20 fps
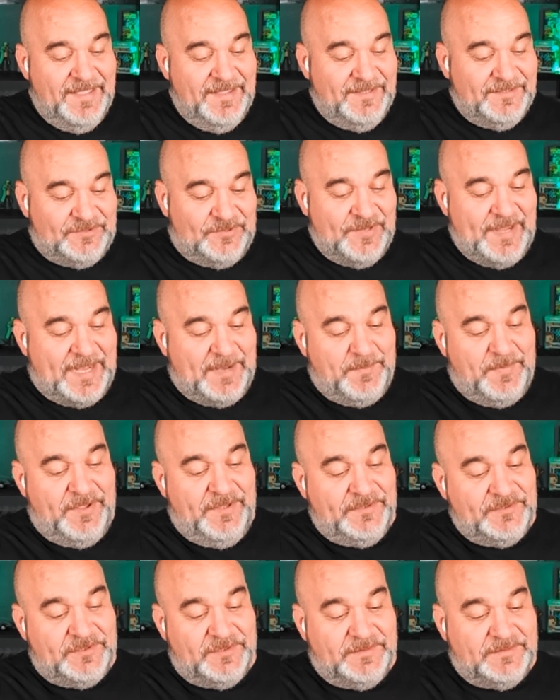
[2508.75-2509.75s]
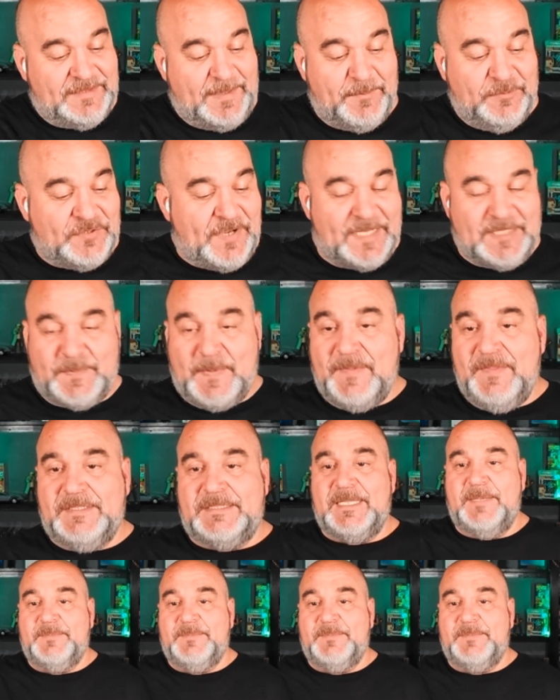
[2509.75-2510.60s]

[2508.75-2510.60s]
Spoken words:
Still got a bunch. So I'm going to try to speed this up